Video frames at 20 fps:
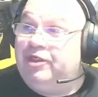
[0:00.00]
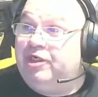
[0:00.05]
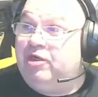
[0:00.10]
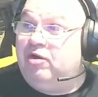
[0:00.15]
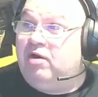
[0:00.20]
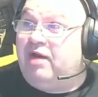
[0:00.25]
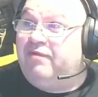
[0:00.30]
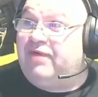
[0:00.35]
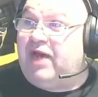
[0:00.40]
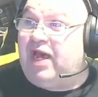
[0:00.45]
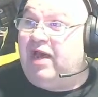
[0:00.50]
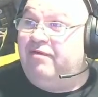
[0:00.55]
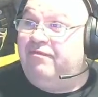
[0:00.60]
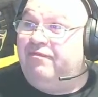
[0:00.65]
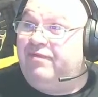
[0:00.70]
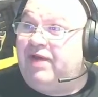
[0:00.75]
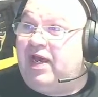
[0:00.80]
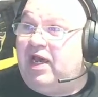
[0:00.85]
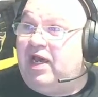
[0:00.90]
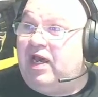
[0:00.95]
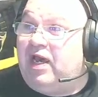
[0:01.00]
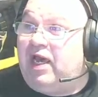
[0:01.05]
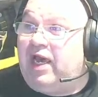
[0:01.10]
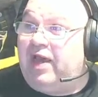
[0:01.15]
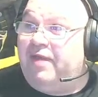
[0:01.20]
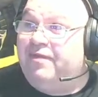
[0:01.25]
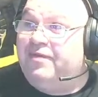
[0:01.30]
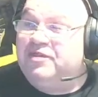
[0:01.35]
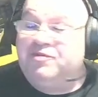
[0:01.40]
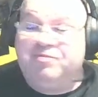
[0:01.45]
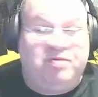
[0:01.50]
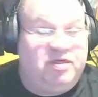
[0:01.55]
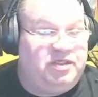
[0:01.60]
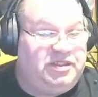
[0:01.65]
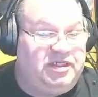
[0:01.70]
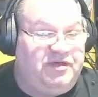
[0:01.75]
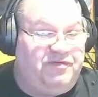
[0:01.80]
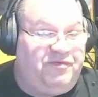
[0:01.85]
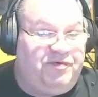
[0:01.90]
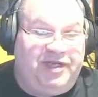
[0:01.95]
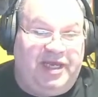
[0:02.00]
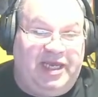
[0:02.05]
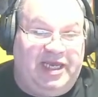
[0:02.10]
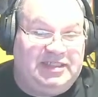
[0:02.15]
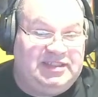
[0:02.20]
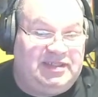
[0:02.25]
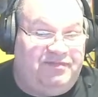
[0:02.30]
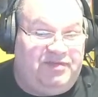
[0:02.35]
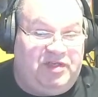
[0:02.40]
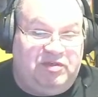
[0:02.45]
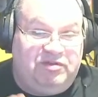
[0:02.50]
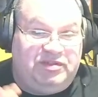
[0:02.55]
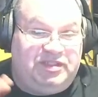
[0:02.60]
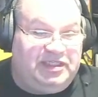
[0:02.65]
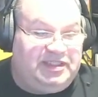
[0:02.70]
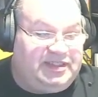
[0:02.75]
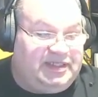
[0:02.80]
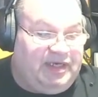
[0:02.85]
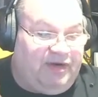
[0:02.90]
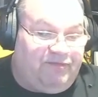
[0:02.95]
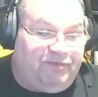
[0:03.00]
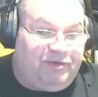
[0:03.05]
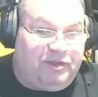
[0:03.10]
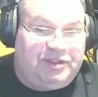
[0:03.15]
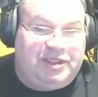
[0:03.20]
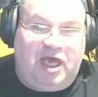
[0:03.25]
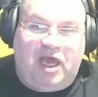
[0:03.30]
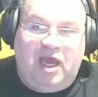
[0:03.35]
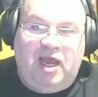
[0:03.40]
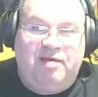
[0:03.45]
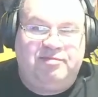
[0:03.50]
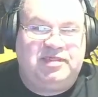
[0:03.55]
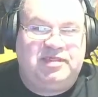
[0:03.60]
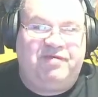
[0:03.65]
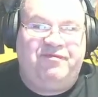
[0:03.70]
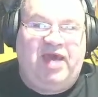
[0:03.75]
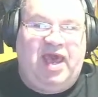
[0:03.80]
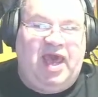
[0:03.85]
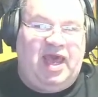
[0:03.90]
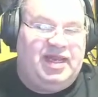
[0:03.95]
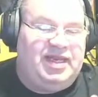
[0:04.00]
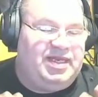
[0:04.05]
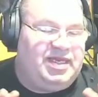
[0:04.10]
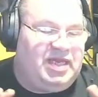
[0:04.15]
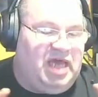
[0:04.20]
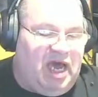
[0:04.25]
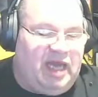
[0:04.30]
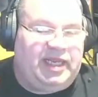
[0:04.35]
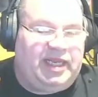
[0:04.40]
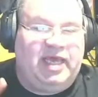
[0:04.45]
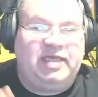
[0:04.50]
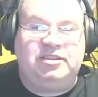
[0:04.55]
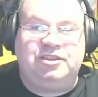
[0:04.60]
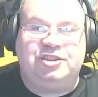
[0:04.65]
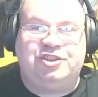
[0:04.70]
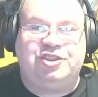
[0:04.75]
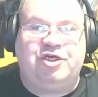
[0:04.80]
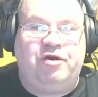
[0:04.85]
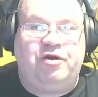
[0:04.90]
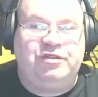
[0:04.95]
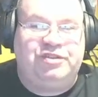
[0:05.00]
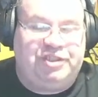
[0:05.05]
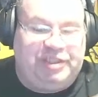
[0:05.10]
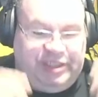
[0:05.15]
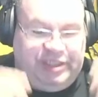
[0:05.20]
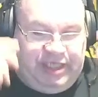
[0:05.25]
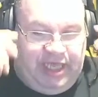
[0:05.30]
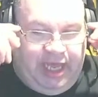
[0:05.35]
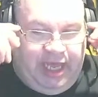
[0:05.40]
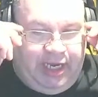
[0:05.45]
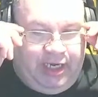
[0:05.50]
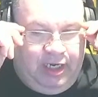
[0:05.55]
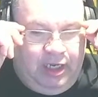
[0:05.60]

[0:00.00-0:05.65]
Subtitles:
You know, I've had this plugged in for days. I've used it several times. I've not had to charge it yet.